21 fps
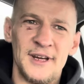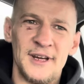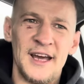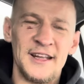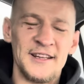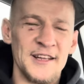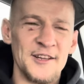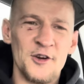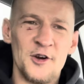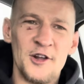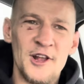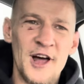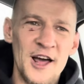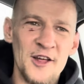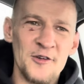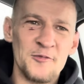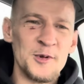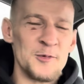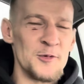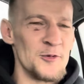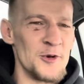And I know a lot
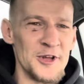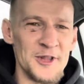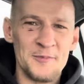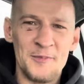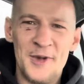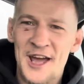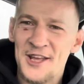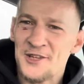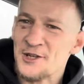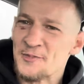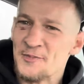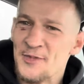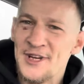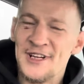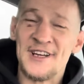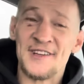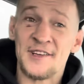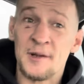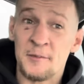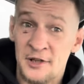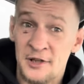of people want a magic
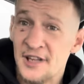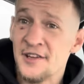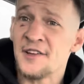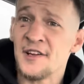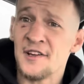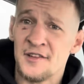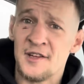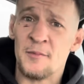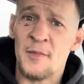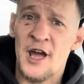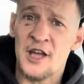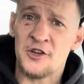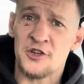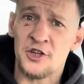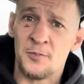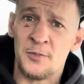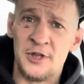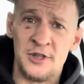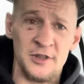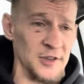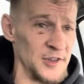pill, and so this is the magic
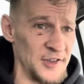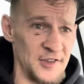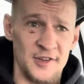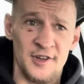pill.